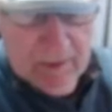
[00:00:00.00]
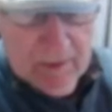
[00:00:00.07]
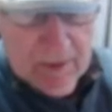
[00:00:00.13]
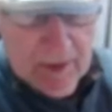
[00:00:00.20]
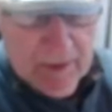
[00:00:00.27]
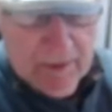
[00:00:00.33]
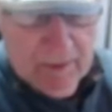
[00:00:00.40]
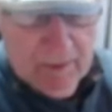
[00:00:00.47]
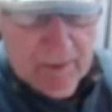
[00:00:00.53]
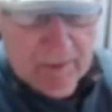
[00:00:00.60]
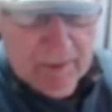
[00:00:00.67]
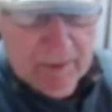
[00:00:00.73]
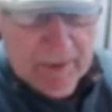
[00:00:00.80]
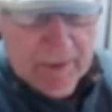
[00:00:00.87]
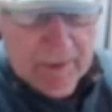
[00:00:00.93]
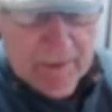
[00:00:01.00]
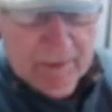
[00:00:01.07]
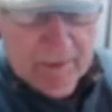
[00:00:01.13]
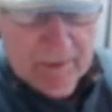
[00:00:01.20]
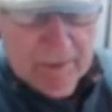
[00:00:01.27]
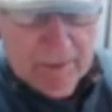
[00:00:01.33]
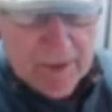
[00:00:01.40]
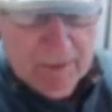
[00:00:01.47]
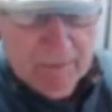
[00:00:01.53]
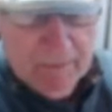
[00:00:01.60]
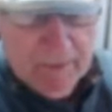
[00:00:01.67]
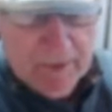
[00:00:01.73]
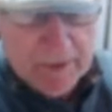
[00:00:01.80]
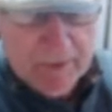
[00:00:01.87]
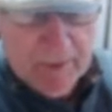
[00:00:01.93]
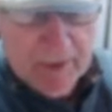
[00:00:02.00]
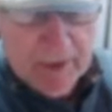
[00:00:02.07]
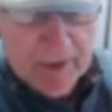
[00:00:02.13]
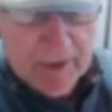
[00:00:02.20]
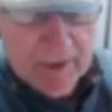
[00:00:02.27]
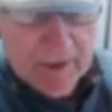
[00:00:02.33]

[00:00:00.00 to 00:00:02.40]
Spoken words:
I know. It's so frustrating.